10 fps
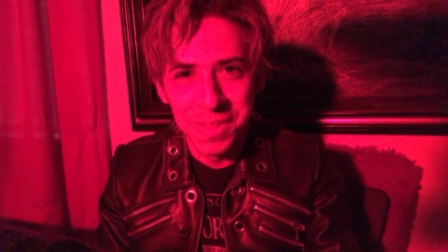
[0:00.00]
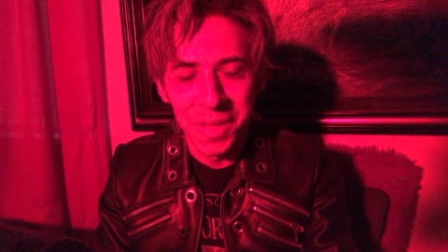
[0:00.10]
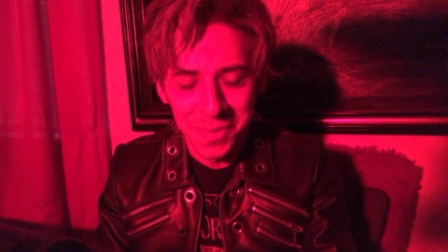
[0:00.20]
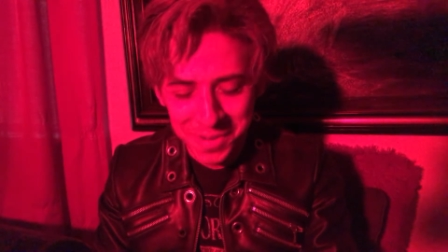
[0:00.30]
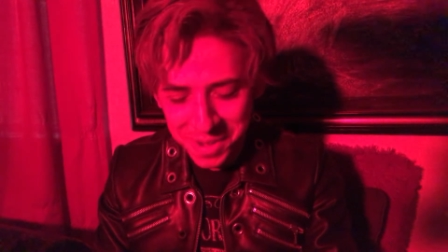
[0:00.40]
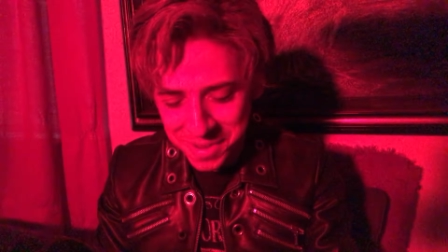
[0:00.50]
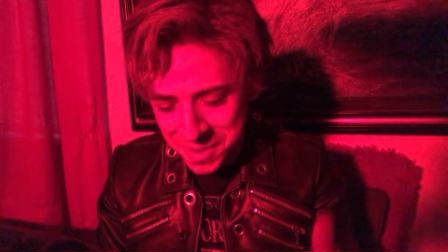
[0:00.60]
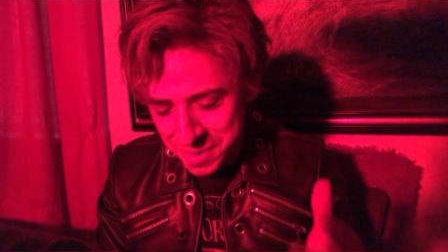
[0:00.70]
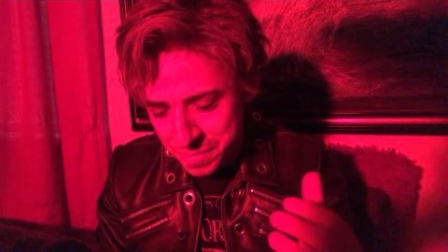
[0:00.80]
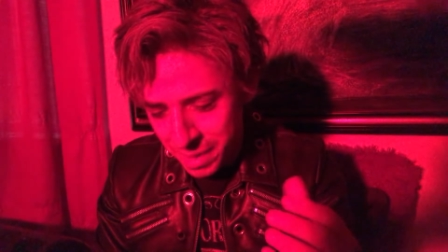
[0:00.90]
that already.
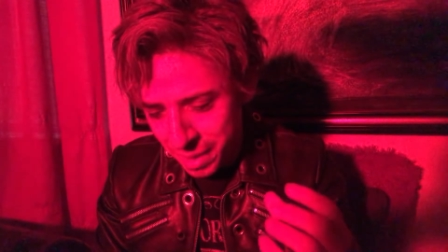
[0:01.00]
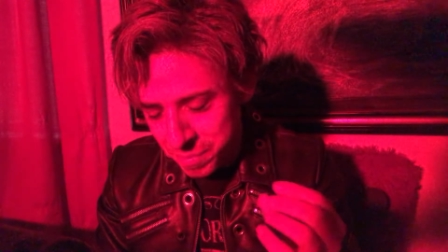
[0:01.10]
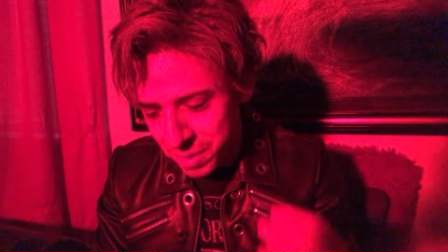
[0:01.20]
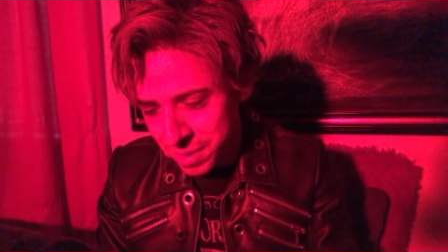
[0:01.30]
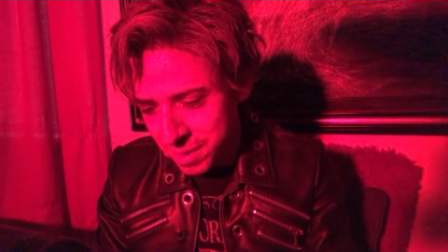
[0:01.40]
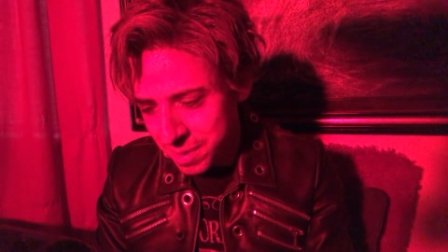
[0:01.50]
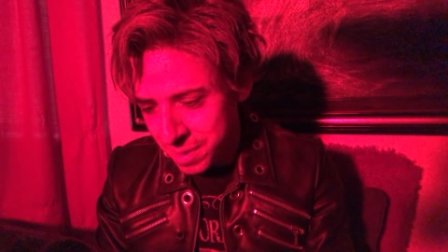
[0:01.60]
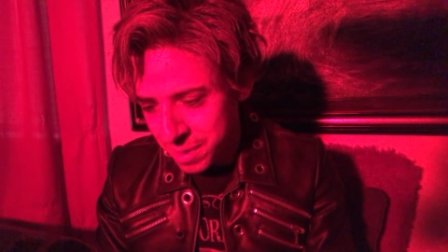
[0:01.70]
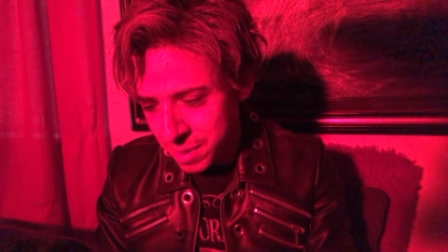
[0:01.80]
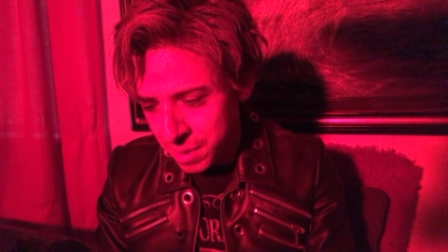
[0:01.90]
I mean it
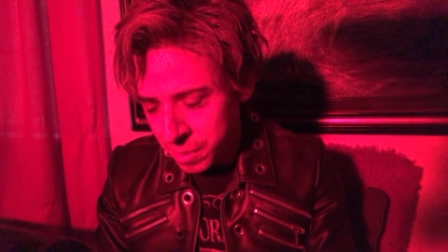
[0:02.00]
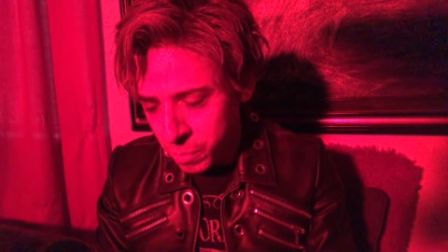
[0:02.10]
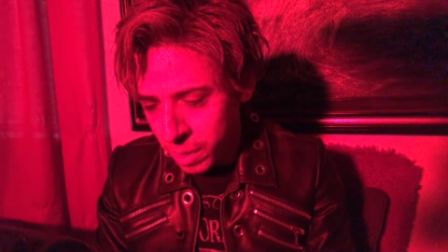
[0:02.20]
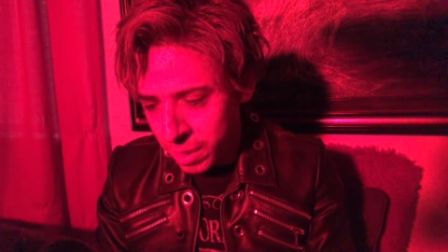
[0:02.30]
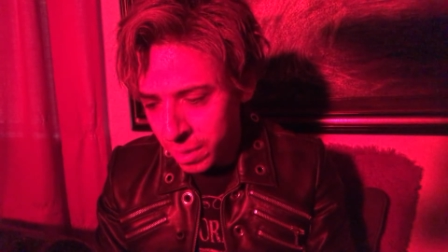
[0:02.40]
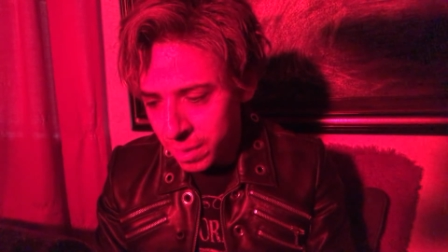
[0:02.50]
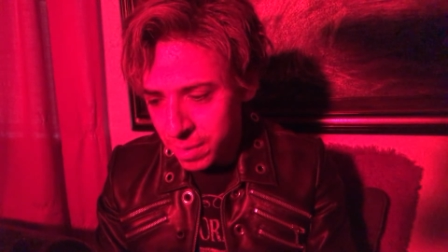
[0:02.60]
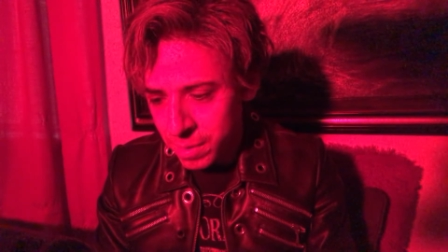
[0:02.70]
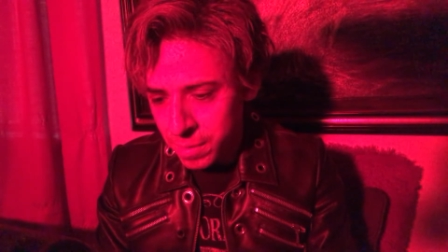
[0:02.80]
in a way.